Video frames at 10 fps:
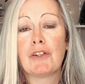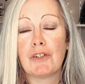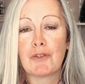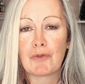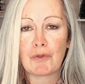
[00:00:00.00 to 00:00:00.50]

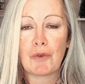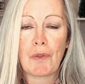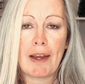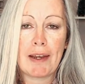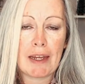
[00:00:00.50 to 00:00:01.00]
to draw
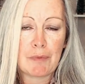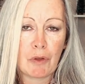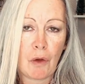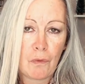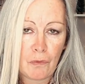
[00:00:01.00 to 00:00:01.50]
that
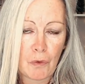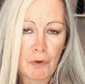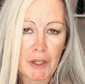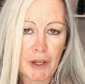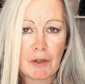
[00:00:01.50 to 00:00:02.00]
label on
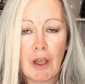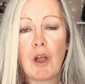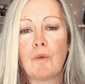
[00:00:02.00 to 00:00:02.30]
for you,